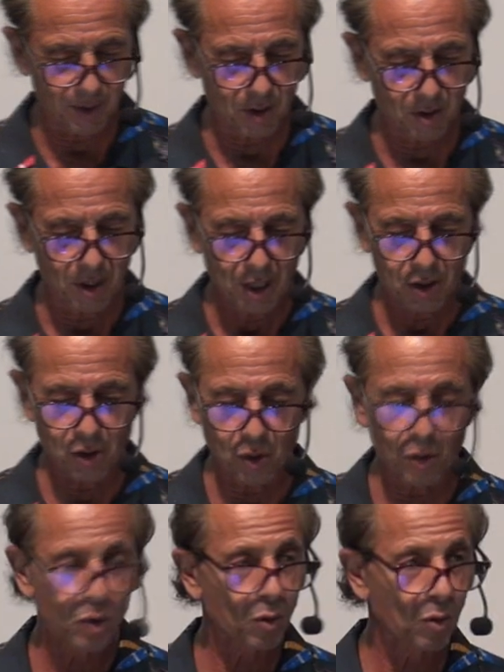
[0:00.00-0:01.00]
here to
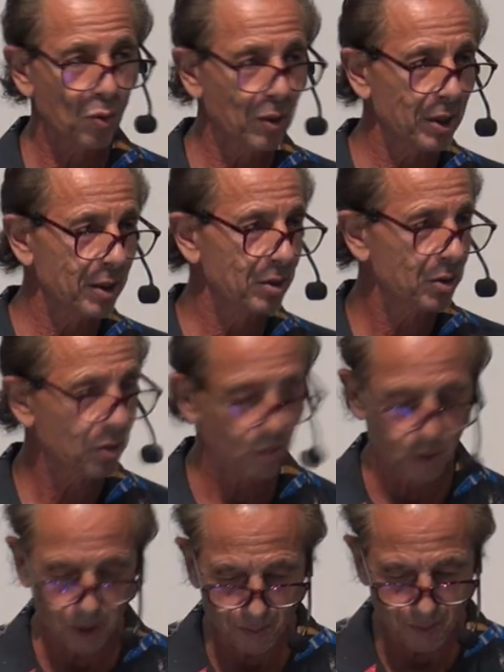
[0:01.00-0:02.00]
those who are willing to
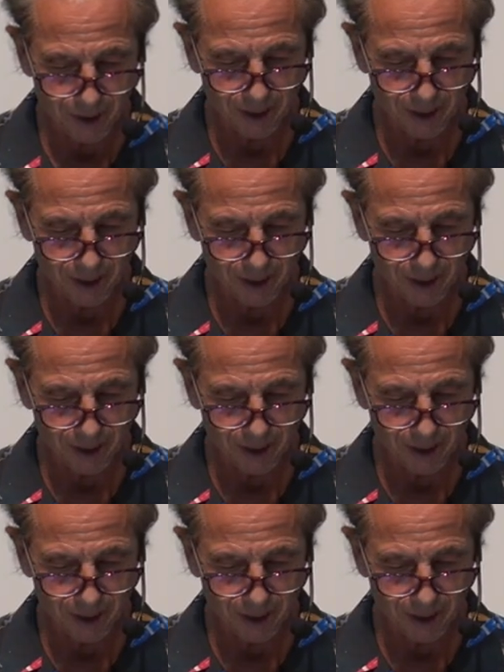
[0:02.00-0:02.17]
submit